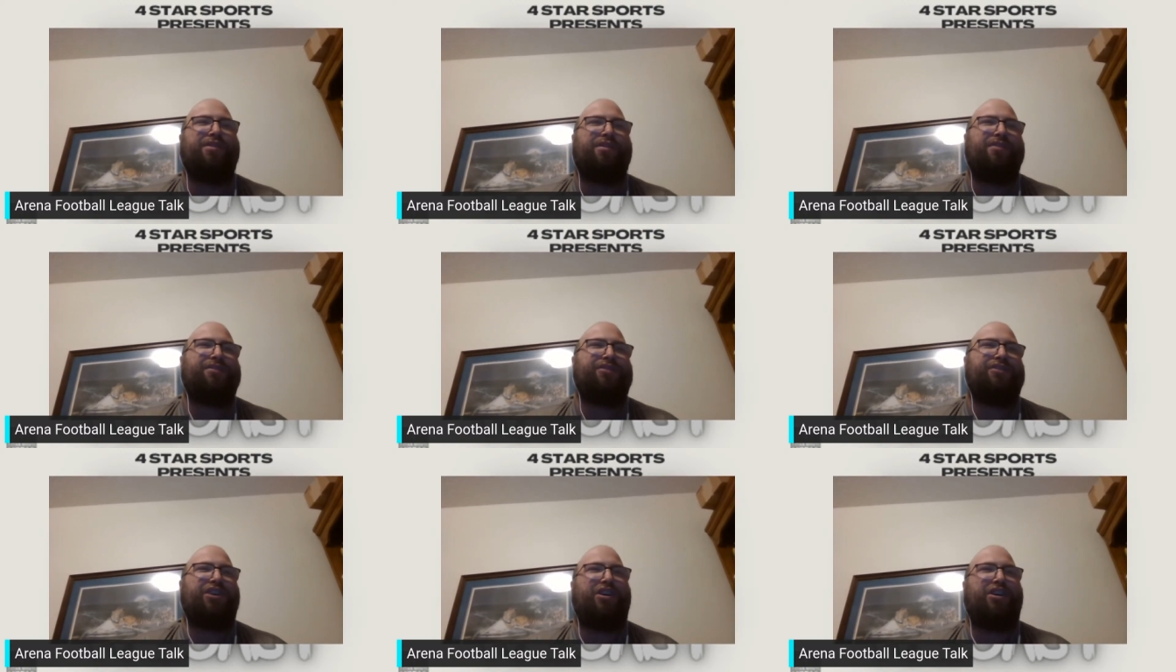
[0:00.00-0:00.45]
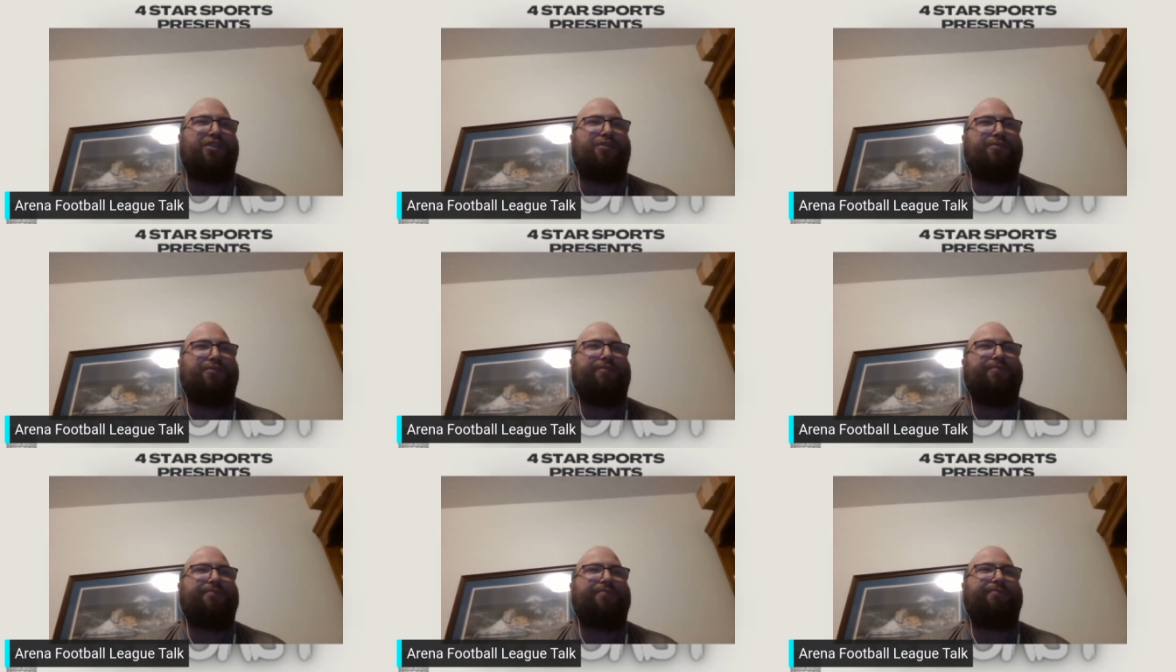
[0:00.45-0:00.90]

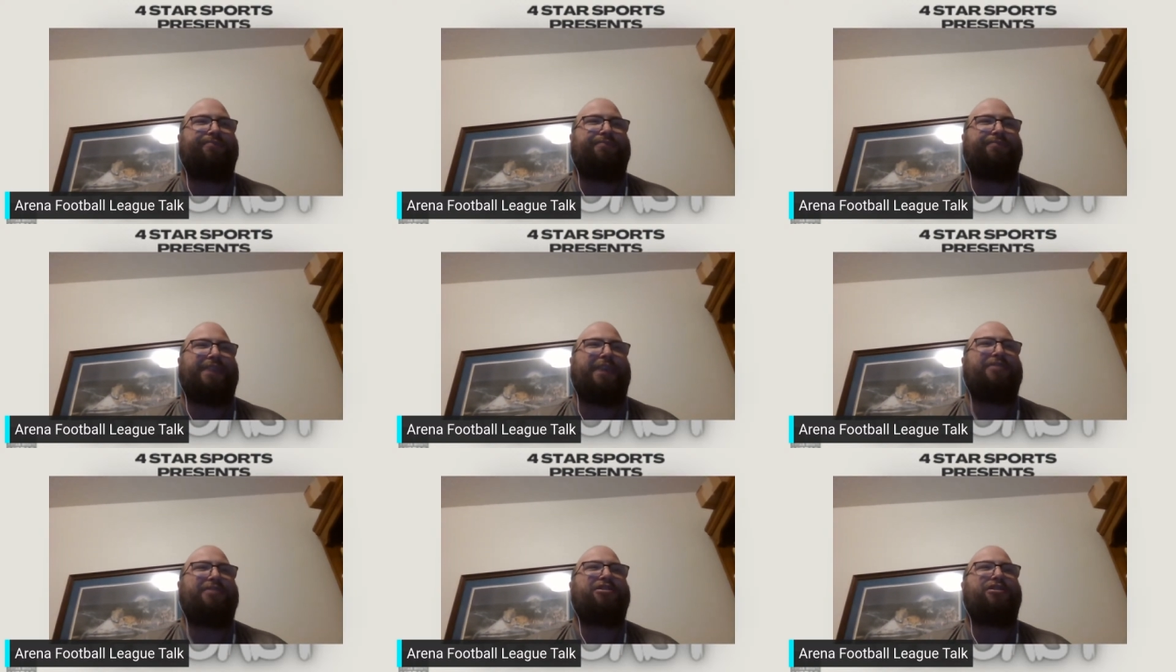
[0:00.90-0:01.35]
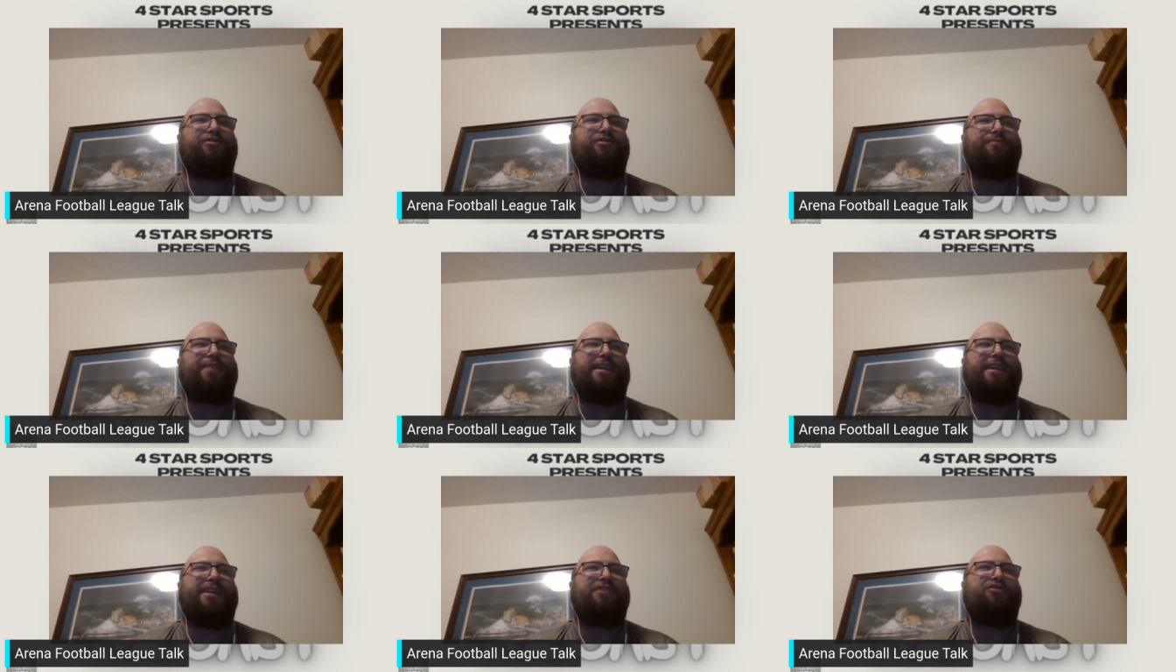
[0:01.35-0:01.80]
So that's going to
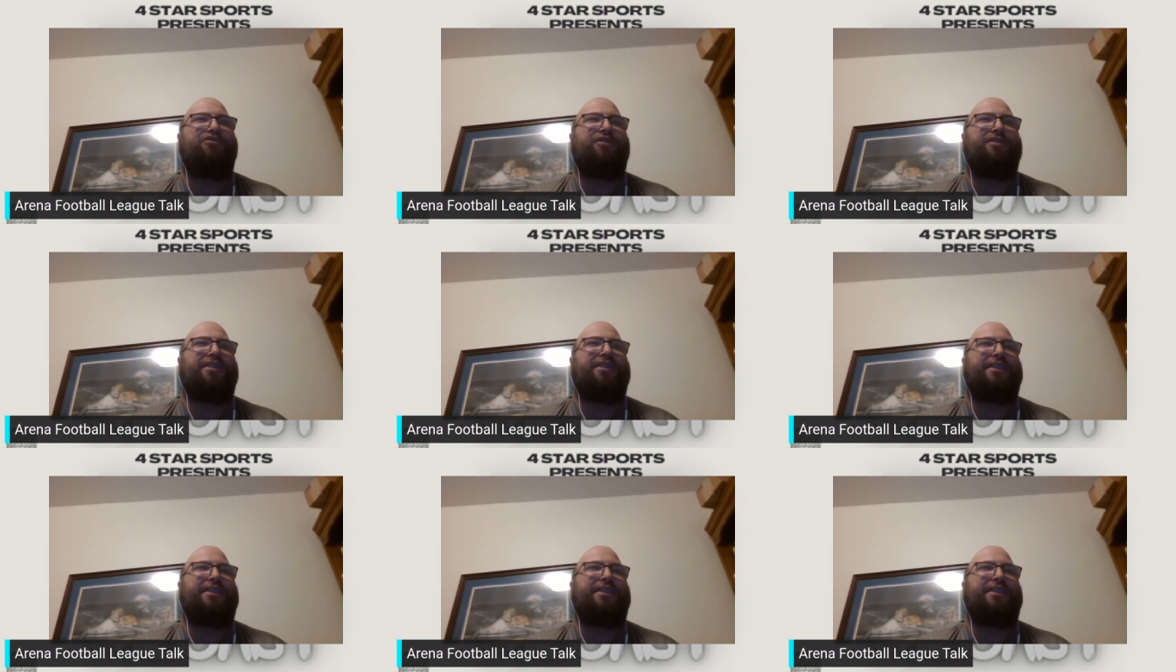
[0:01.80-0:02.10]
be interesting